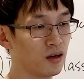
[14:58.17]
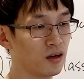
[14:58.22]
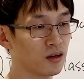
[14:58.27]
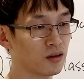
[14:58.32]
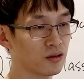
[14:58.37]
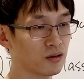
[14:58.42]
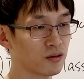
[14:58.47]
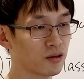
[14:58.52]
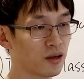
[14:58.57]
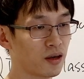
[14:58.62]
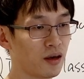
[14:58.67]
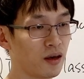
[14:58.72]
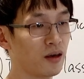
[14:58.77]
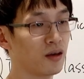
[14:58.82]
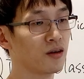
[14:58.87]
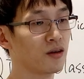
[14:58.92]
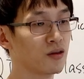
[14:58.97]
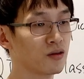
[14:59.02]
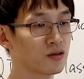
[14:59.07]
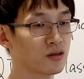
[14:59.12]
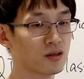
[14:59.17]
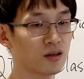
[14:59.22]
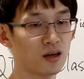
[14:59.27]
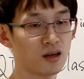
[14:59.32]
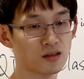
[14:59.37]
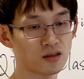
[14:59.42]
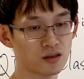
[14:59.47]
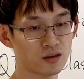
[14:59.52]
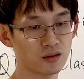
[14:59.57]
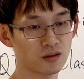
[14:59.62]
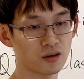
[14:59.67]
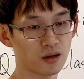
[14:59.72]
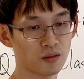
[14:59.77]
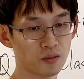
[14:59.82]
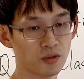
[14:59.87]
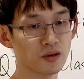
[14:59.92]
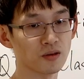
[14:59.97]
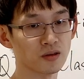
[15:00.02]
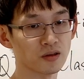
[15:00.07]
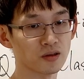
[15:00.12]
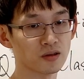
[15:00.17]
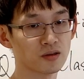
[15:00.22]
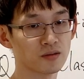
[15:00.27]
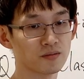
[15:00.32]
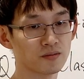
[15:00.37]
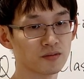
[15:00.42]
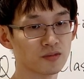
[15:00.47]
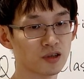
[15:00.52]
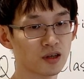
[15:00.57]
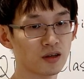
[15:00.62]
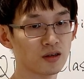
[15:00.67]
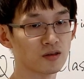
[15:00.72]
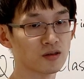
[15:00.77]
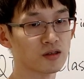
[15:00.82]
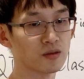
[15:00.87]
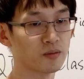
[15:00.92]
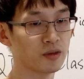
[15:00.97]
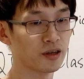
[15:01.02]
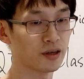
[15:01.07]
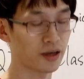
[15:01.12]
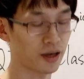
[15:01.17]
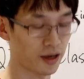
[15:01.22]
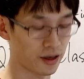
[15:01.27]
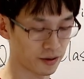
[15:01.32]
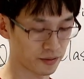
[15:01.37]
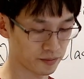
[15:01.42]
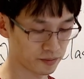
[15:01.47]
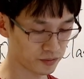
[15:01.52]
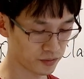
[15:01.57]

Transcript: you can't use classical computers. Okay, you simply can't.